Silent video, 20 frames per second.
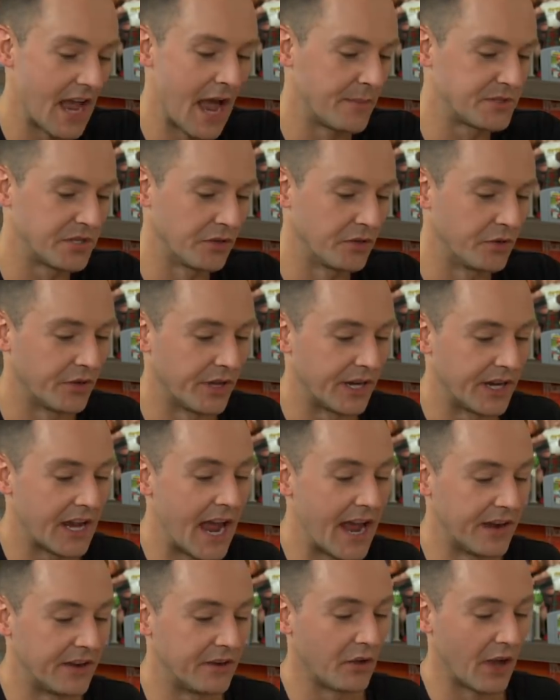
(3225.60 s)
absolutely.
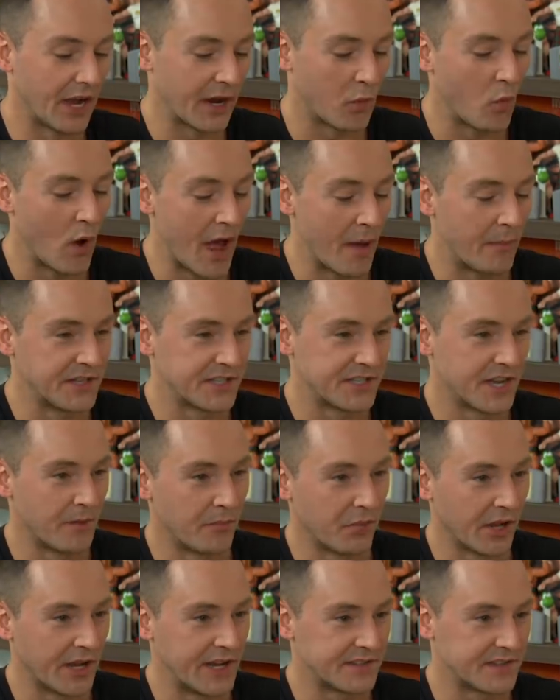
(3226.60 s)
And like Webb in
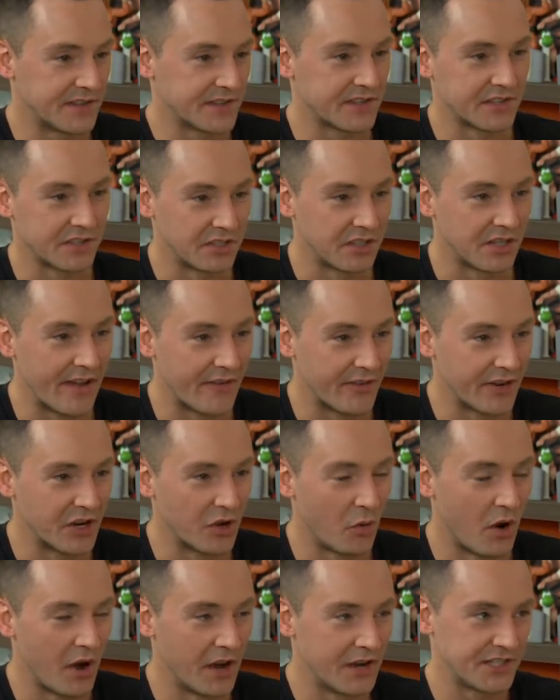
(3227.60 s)
some places is eleven to
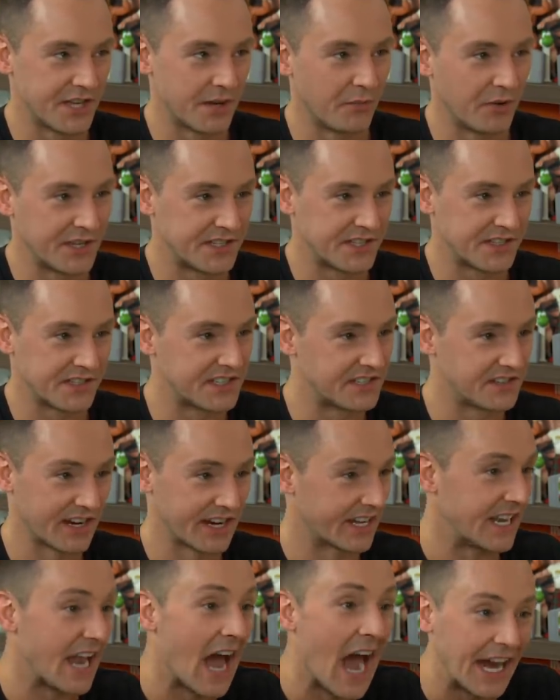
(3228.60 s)
one. Some places he's
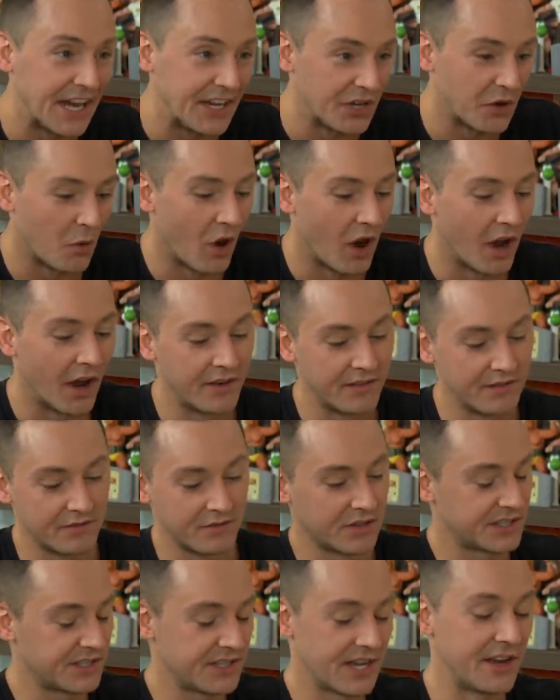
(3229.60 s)
like nine to
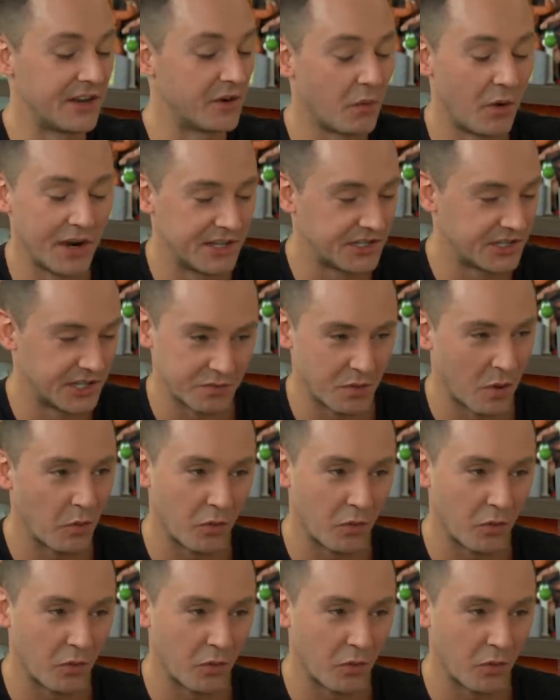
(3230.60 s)
one. ten to one is just what